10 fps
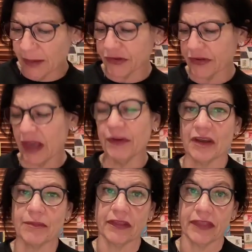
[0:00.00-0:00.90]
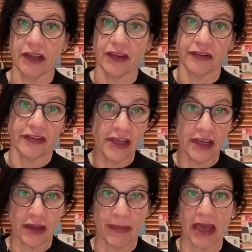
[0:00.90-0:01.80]
So they were some of the things I was
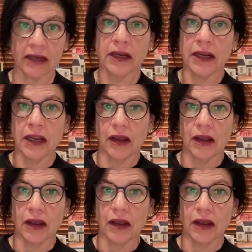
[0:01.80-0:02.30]
thinking about